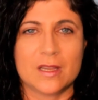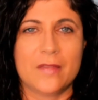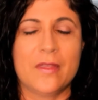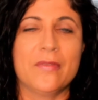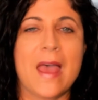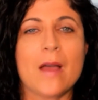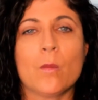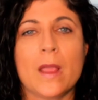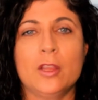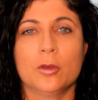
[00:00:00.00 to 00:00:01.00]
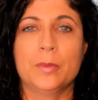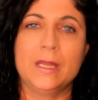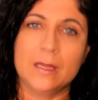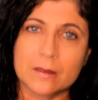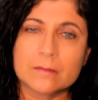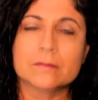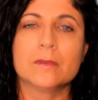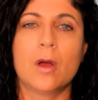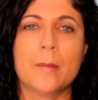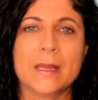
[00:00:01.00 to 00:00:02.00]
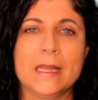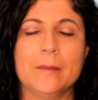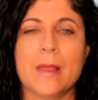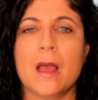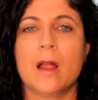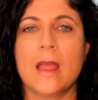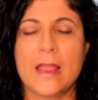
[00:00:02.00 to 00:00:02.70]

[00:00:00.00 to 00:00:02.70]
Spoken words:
And then that way you'll be on my email,